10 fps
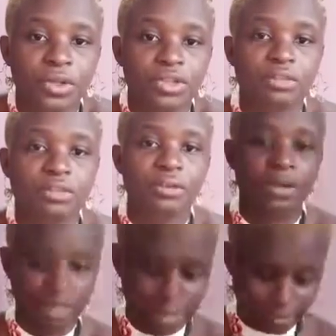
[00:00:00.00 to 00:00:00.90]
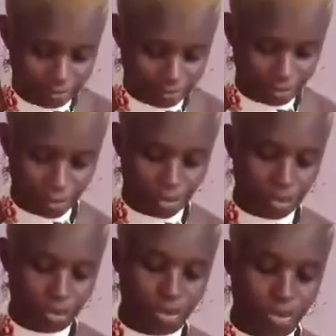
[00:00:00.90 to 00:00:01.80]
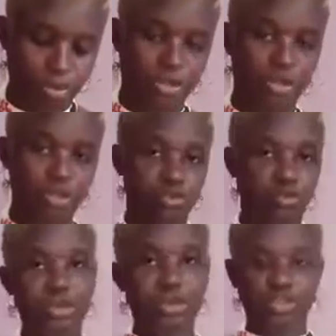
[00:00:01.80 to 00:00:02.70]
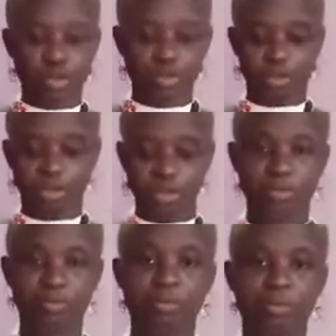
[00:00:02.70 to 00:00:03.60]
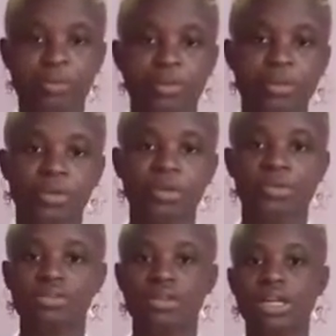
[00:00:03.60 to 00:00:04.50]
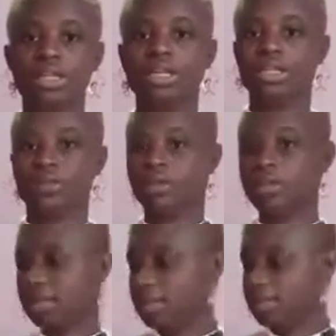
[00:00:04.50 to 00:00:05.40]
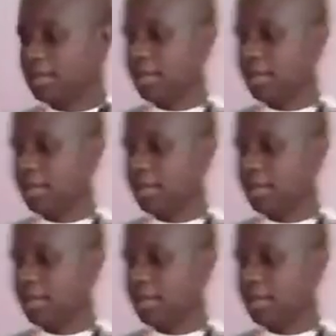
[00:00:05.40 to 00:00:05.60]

quantity of the water. It's not small, it's not big. So now that the water is